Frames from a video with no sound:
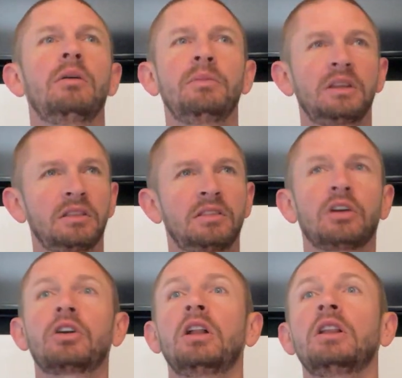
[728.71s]
They're
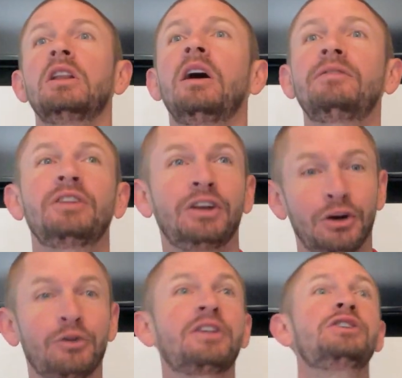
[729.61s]
going to love to
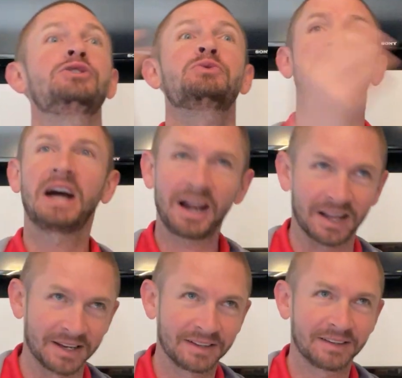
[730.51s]
know that you got it.